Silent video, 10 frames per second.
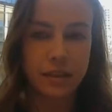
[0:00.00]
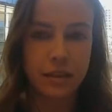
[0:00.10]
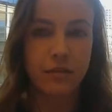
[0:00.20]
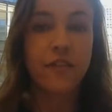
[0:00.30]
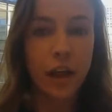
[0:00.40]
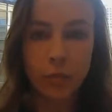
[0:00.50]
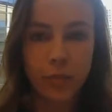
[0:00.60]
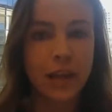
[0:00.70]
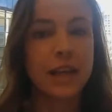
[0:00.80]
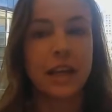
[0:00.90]

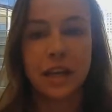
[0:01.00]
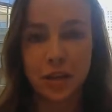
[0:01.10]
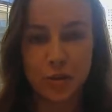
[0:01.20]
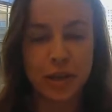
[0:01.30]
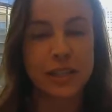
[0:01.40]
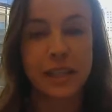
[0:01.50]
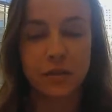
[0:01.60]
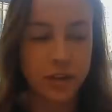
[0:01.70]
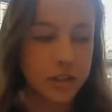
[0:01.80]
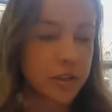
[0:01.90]
development and interest
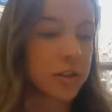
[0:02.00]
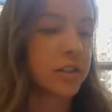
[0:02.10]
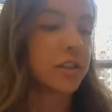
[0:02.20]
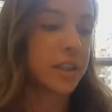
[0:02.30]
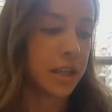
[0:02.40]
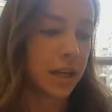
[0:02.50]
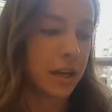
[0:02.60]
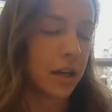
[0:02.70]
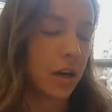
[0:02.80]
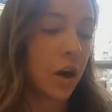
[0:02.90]
and research
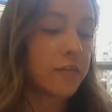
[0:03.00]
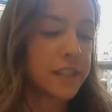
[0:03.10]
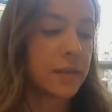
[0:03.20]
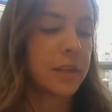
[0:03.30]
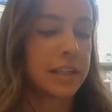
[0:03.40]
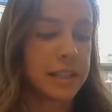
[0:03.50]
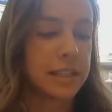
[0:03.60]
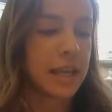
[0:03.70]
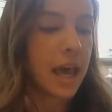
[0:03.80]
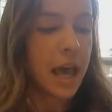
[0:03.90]
of
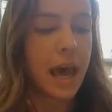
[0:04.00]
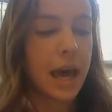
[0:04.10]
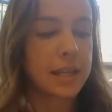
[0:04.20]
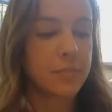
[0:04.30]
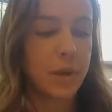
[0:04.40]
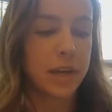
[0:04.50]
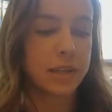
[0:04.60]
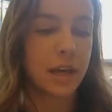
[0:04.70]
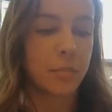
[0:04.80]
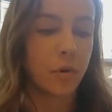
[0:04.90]
CBDCs has
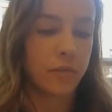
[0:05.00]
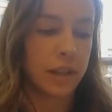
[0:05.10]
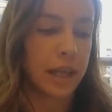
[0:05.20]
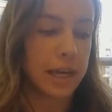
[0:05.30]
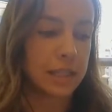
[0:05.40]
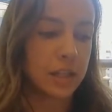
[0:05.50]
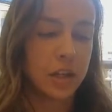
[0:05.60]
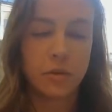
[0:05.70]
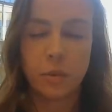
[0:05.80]
picked up over the last year.